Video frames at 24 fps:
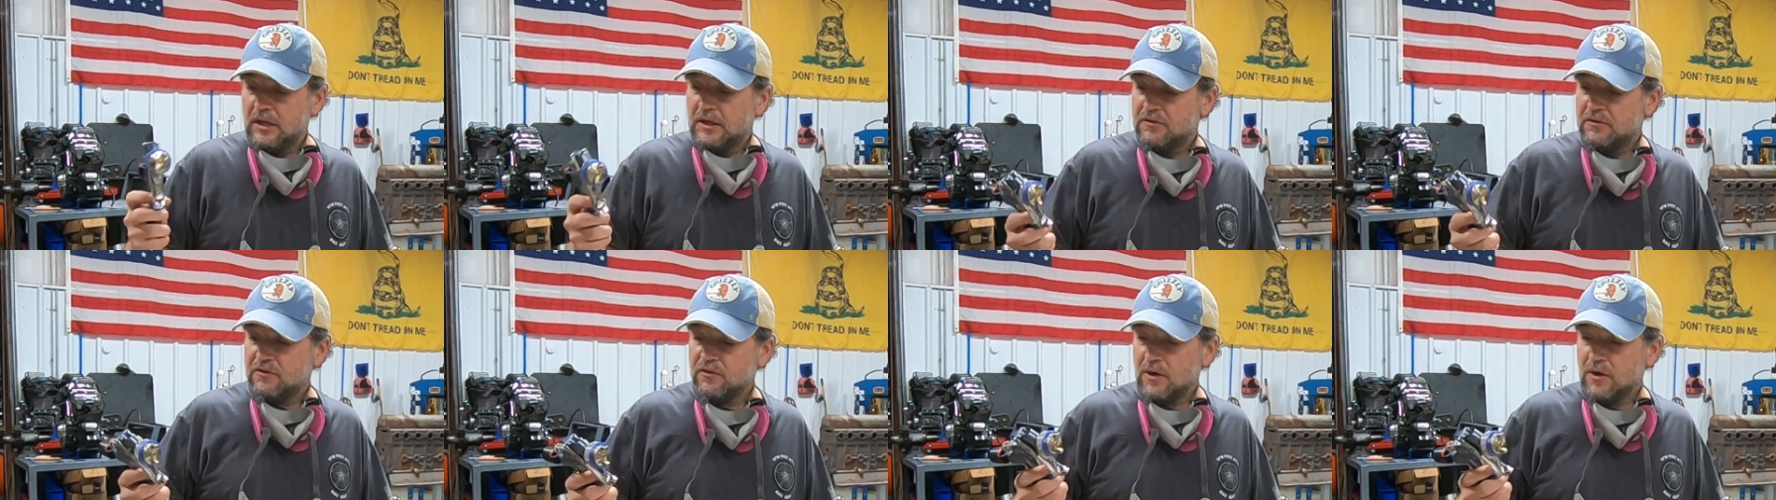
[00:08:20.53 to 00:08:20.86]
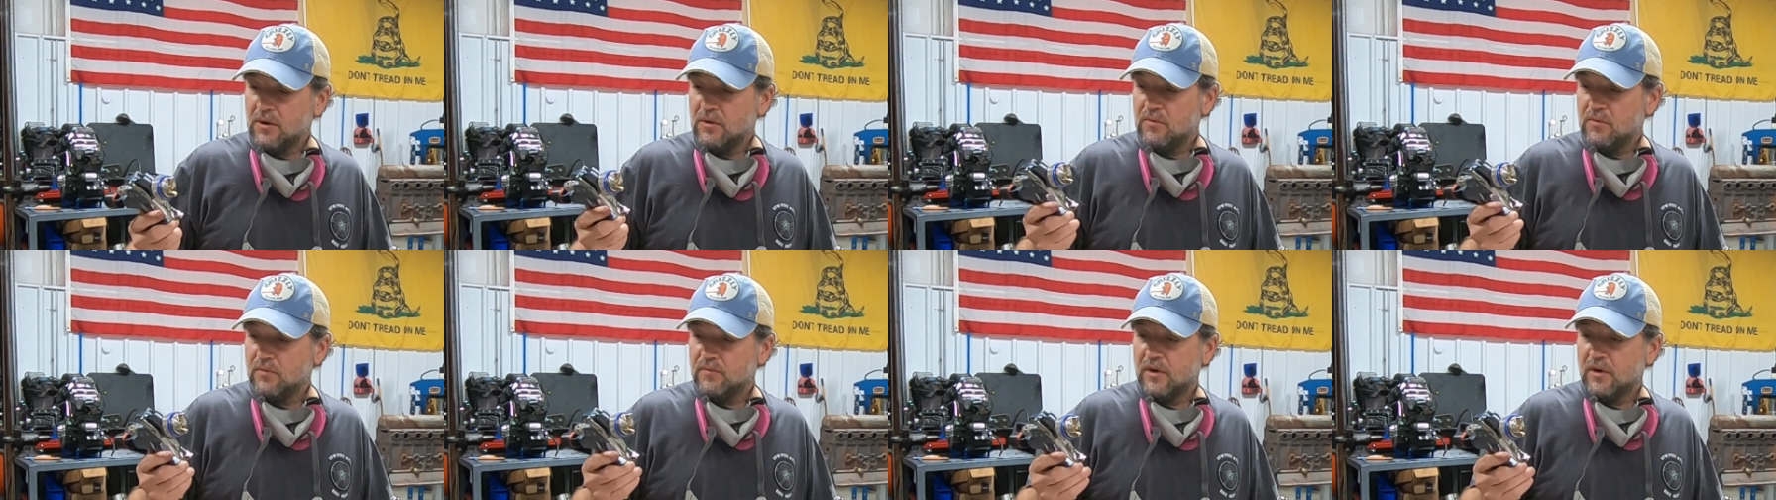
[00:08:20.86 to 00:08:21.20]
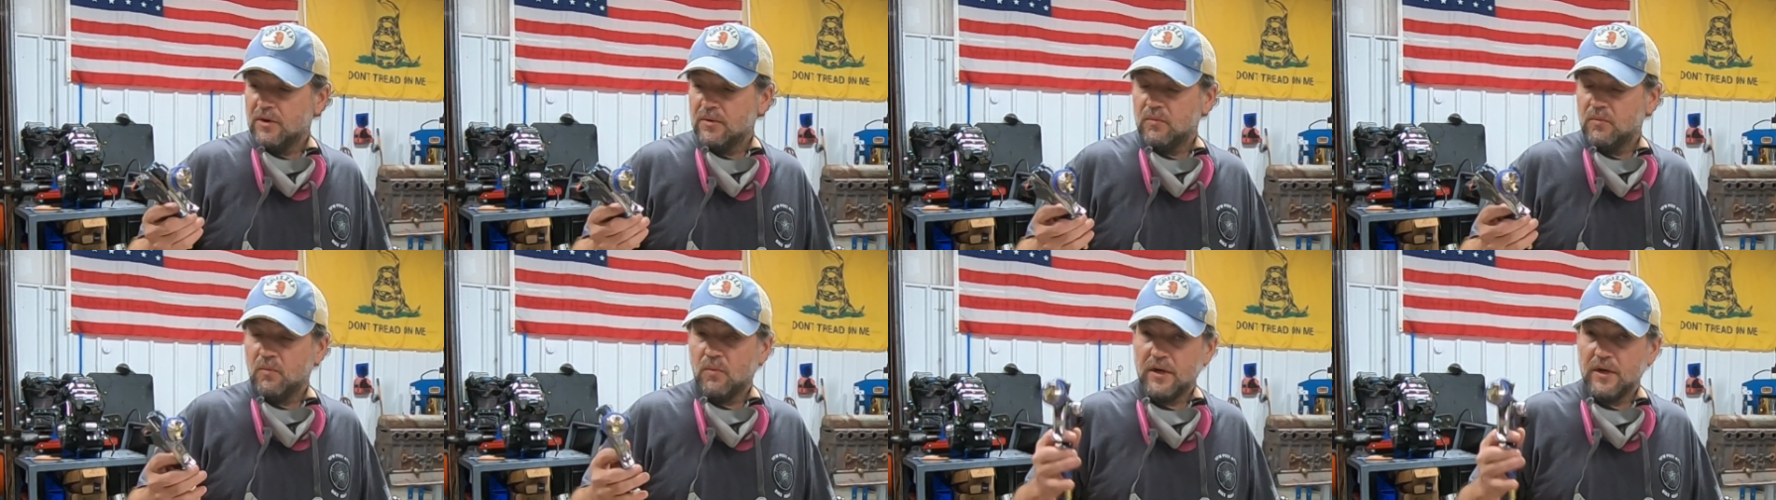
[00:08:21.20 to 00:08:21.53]
So
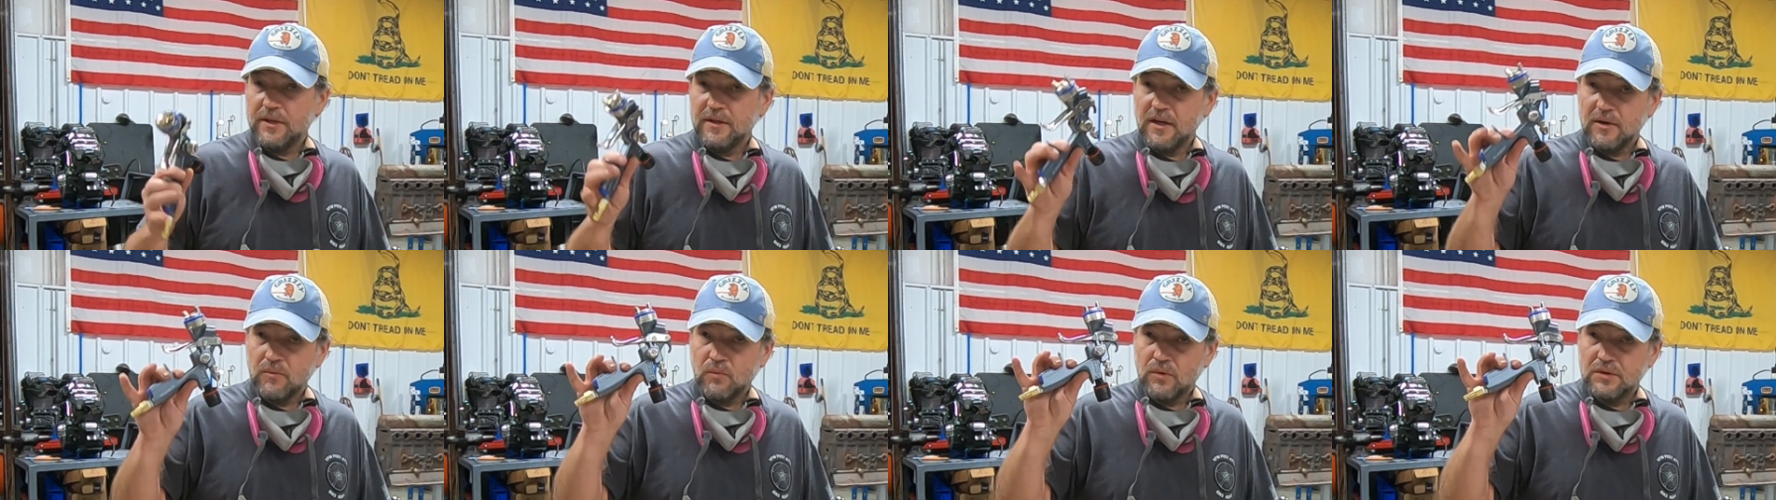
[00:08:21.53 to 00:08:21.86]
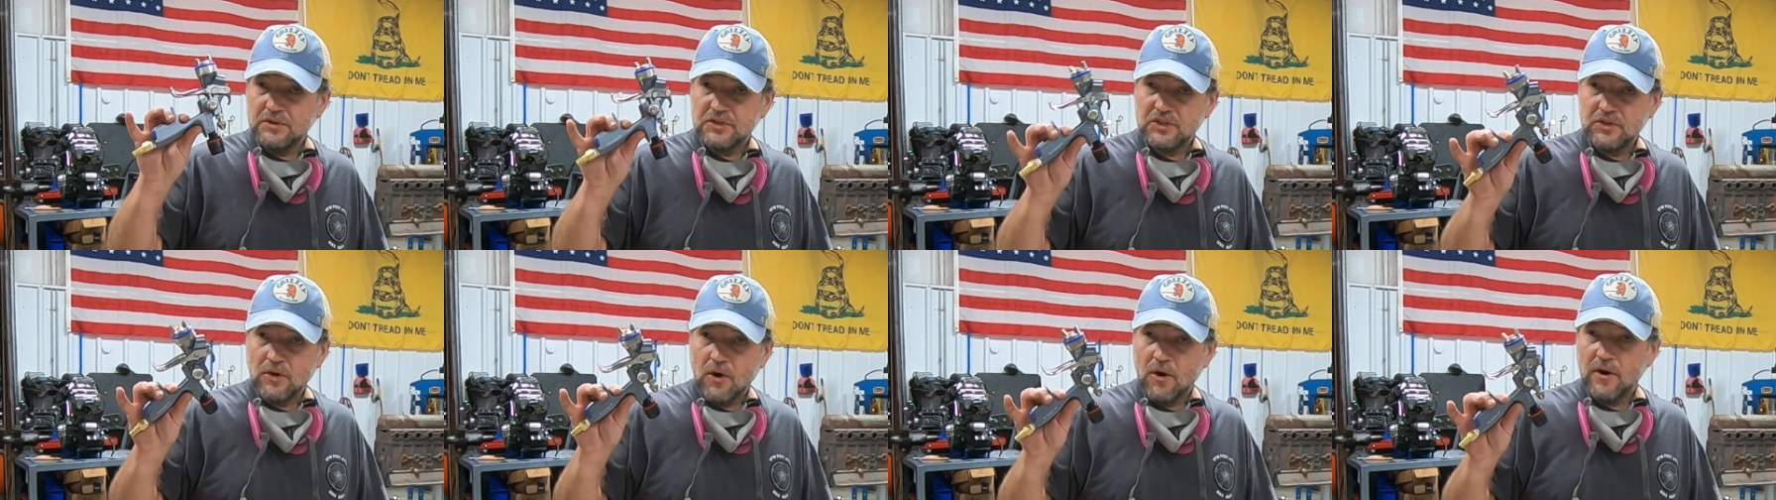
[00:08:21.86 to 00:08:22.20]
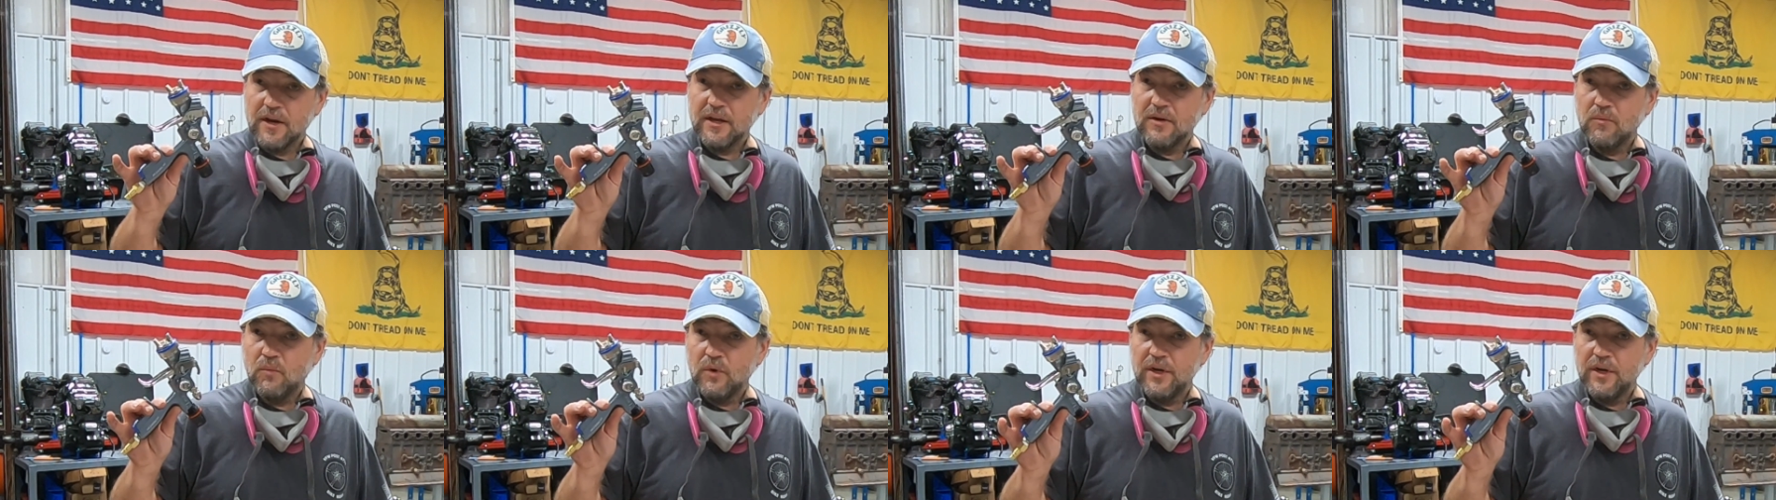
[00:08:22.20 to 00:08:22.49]
the one that we're starting